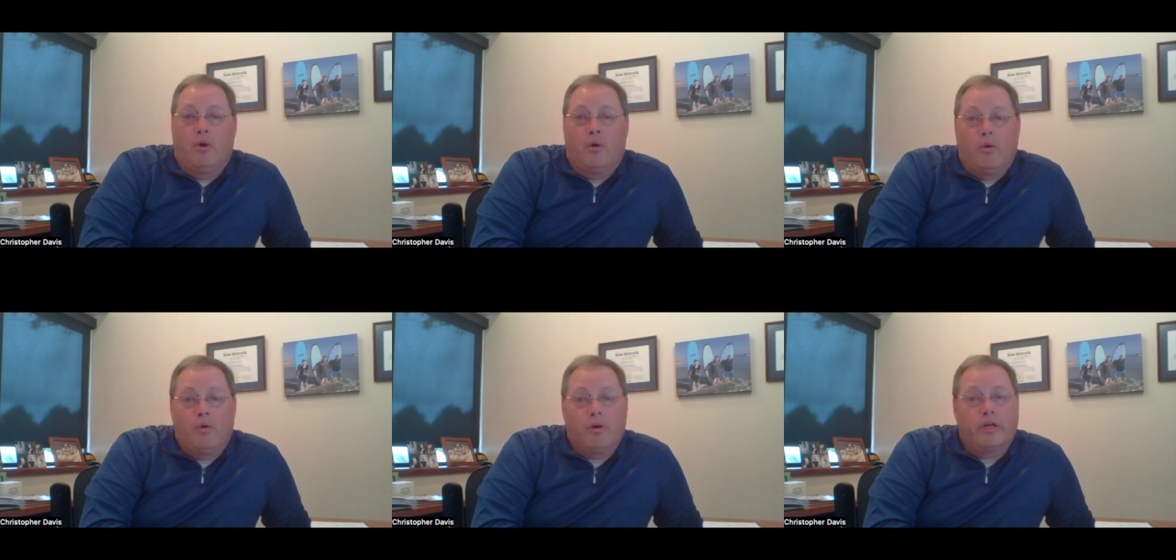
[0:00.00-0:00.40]

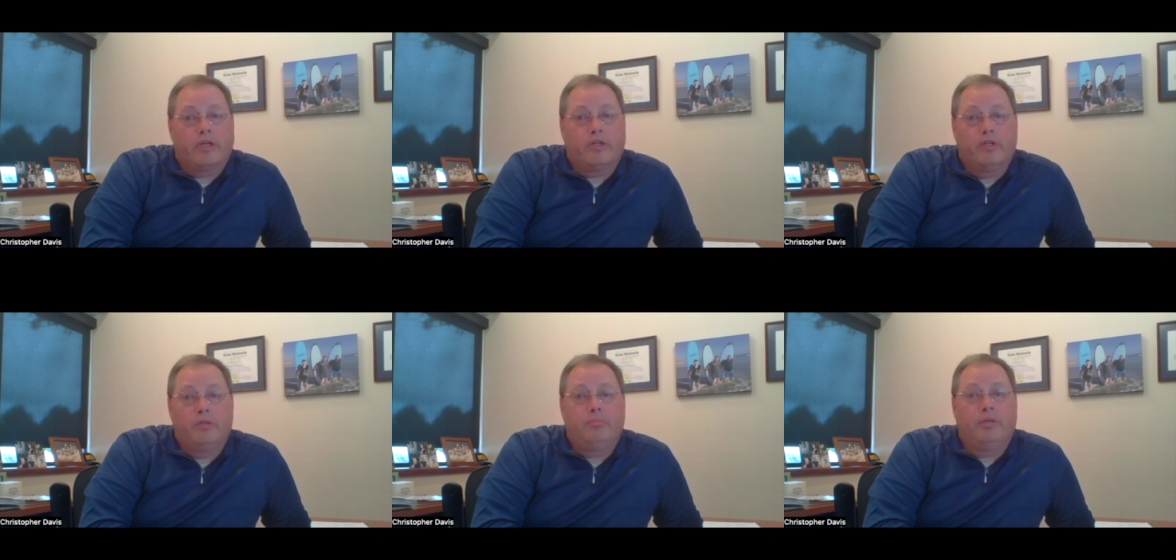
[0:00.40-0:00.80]
or
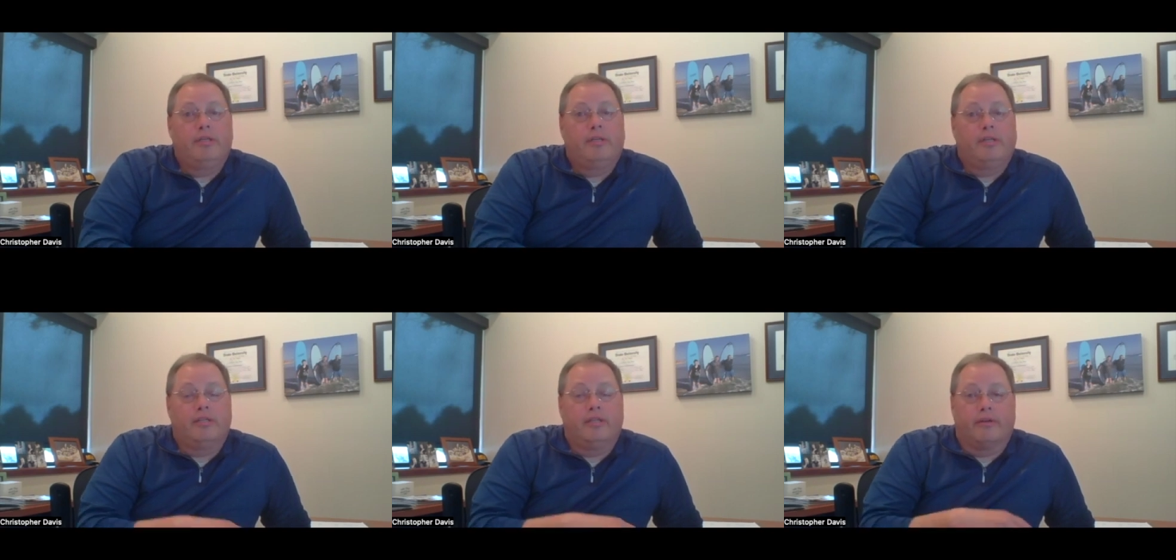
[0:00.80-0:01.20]
it could
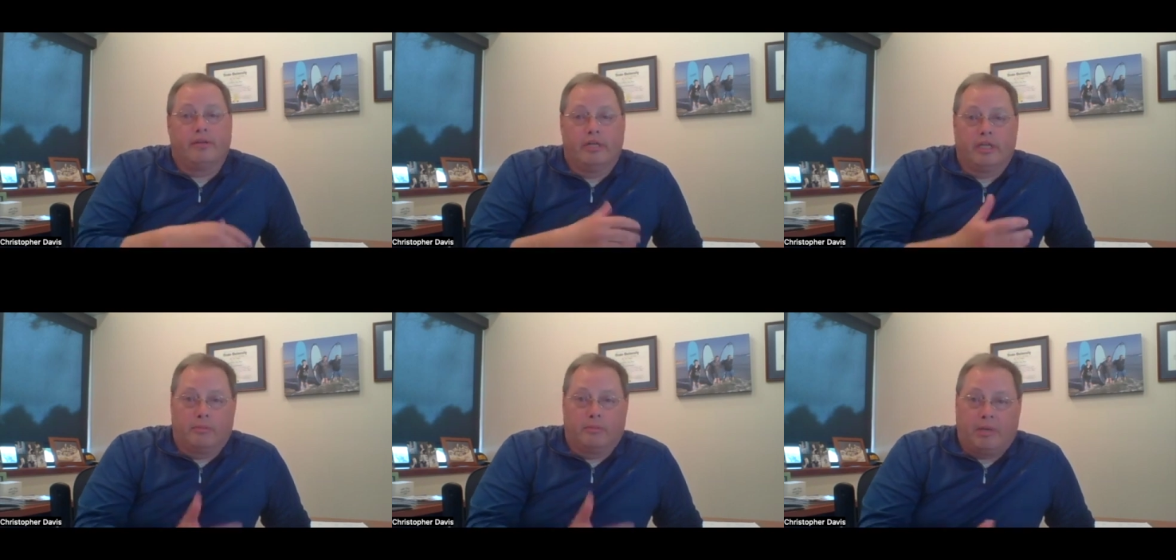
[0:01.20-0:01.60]
be that they're
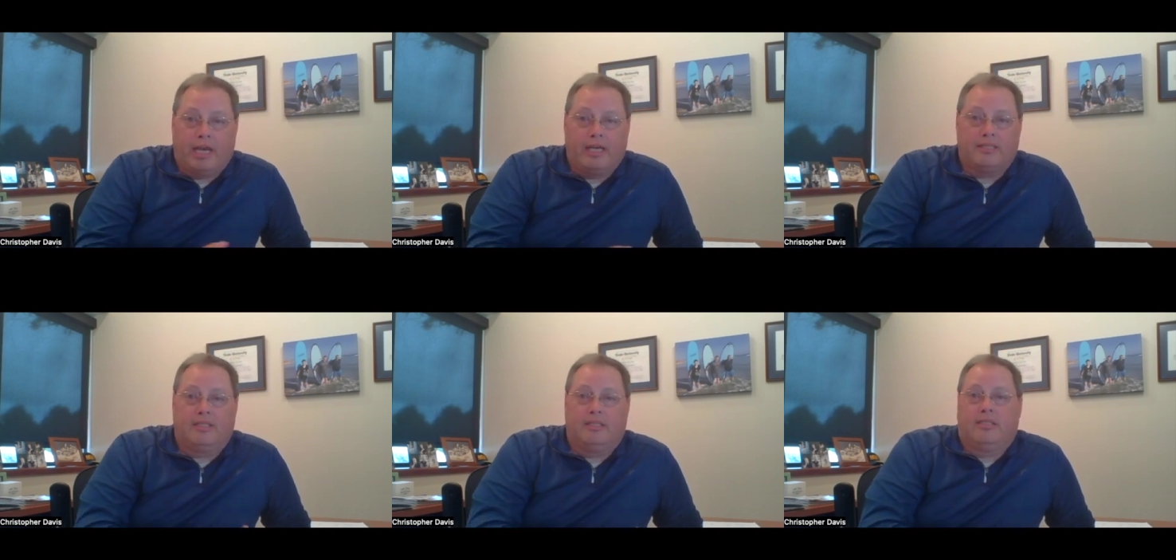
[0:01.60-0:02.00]

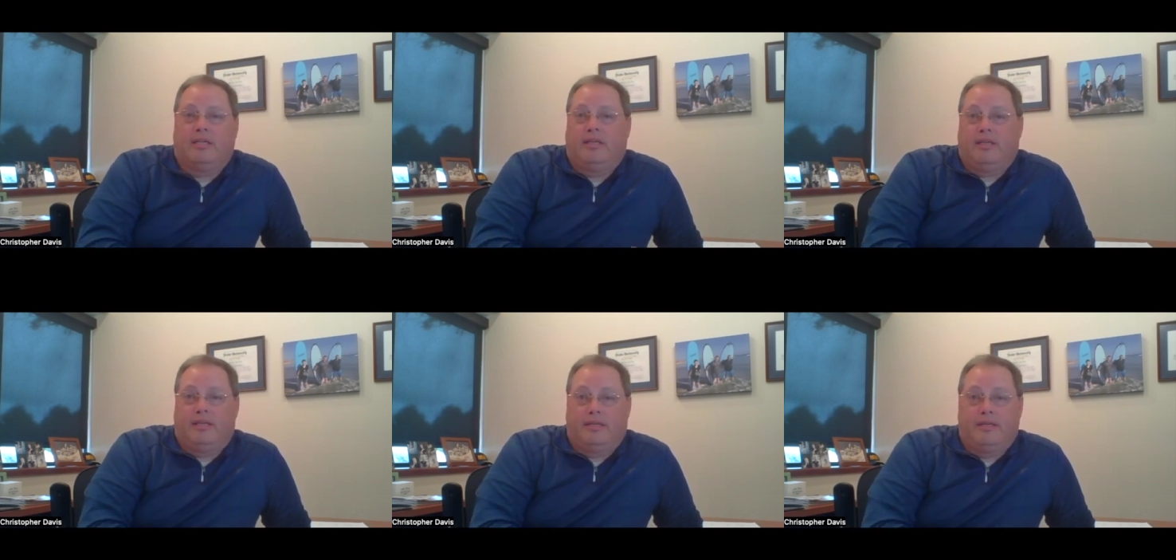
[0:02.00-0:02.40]

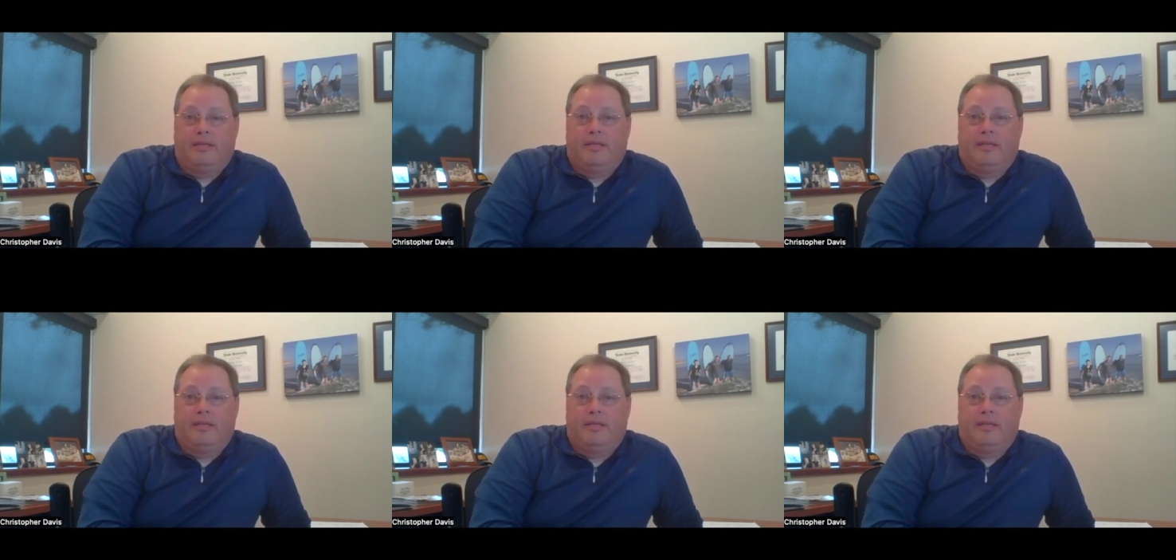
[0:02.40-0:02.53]
incapacitated.